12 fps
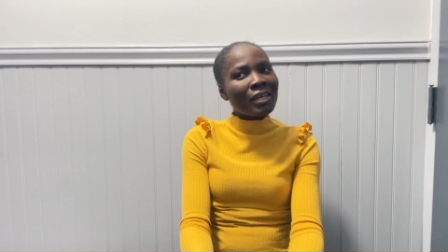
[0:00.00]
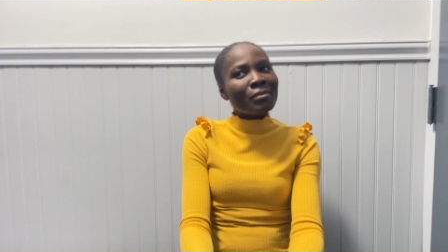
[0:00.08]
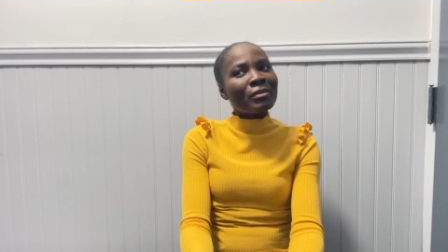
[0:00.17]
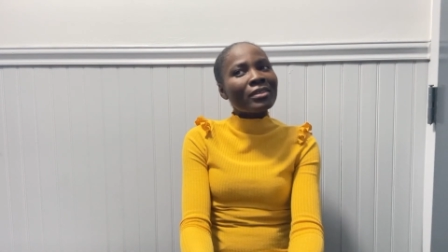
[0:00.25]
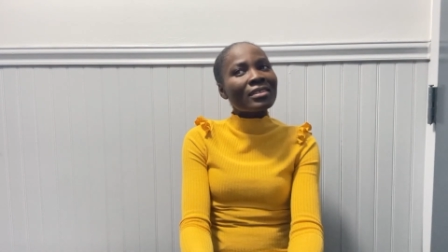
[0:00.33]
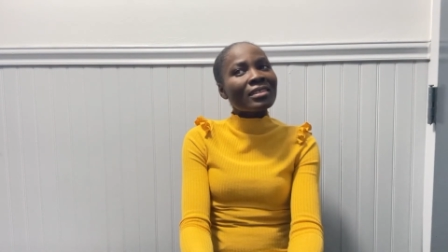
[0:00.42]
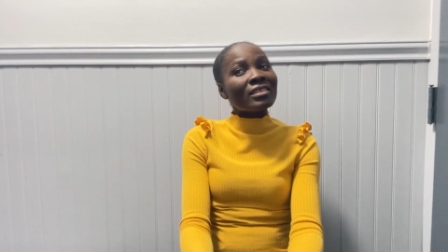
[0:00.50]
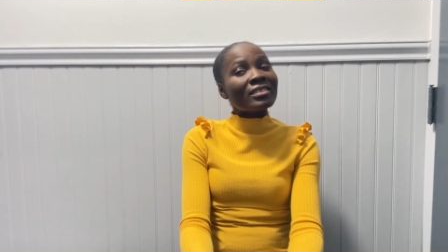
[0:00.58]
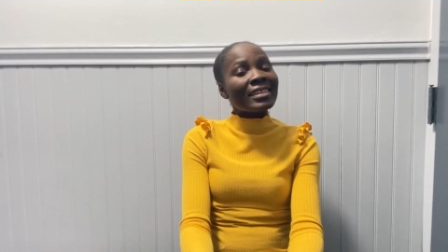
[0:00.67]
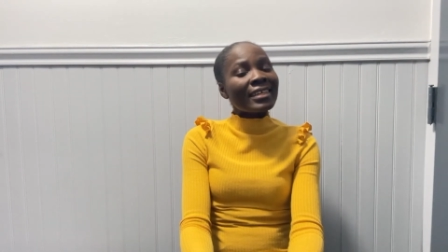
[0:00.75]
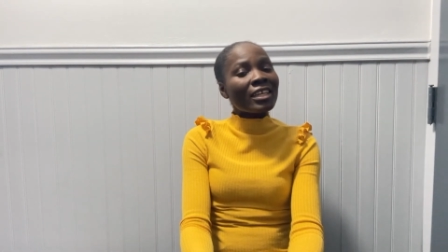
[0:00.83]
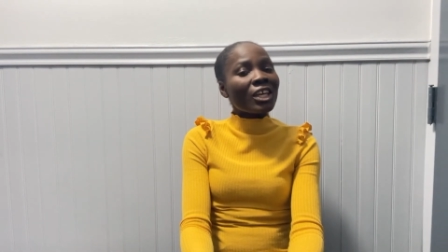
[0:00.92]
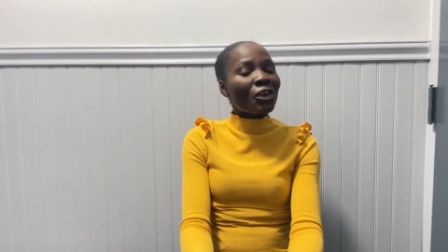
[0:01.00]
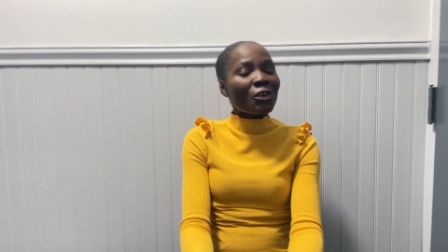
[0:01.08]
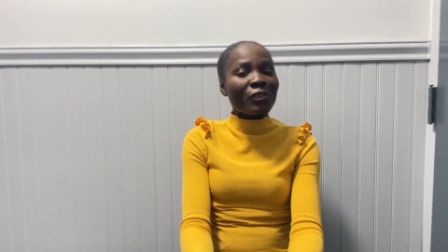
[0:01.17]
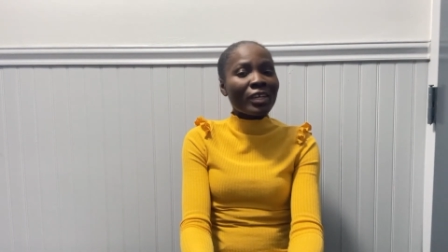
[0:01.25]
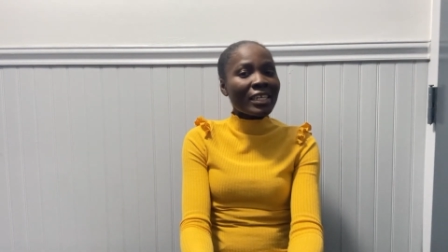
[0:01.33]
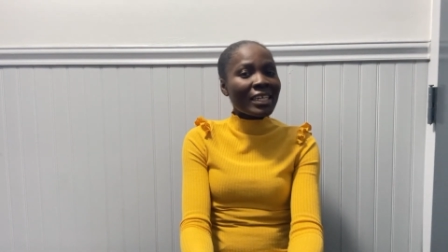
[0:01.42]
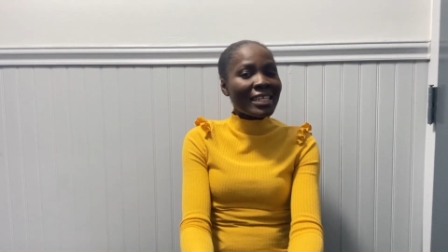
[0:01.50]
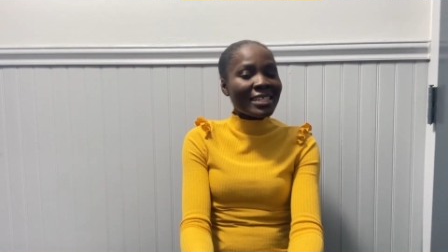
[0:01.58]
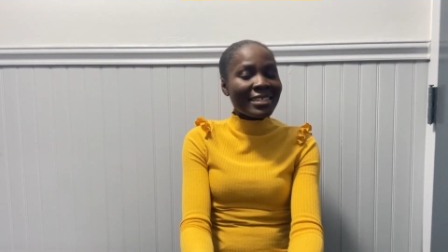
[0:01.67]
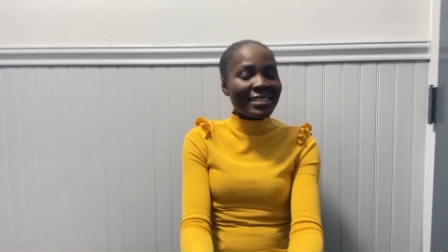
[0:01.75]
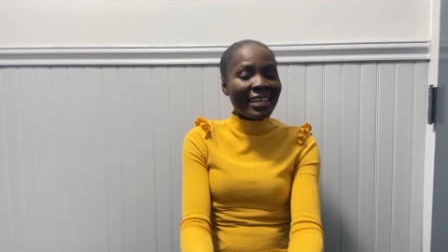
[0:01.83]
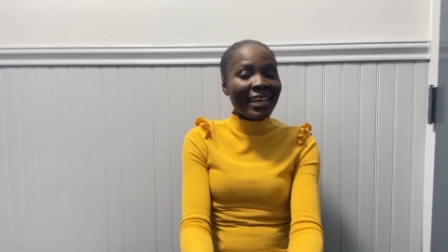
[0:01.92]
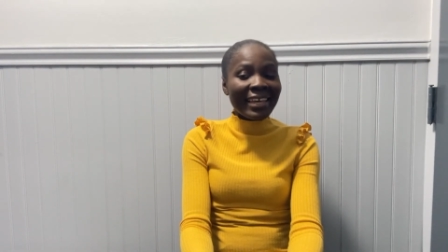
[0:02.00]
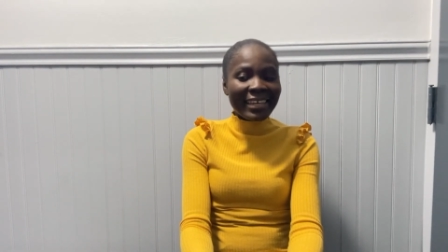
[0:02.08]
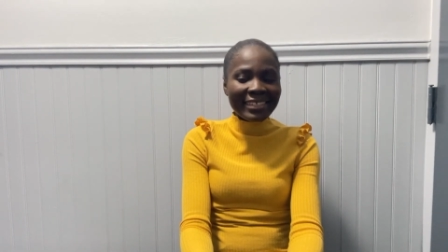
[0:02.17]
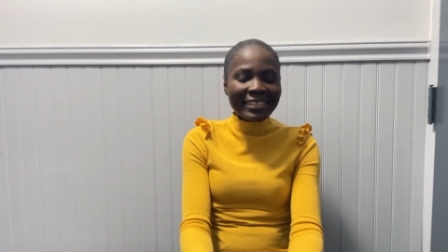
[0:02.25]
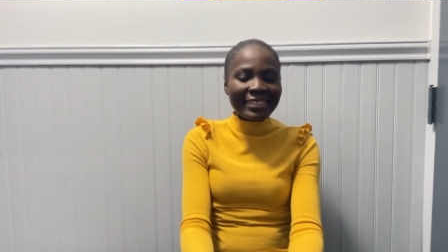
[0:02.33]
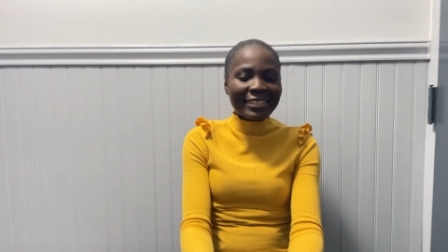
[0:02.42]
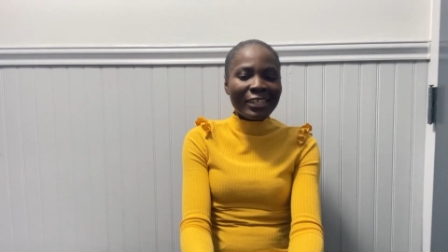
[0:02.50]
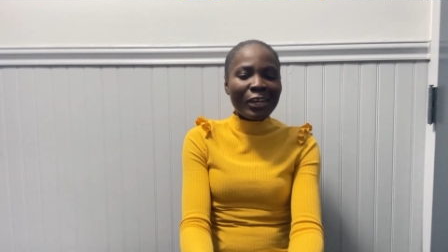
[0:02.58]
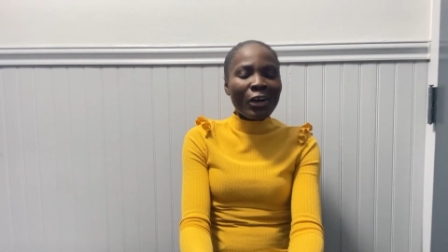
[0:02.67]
basically taking care of our kids and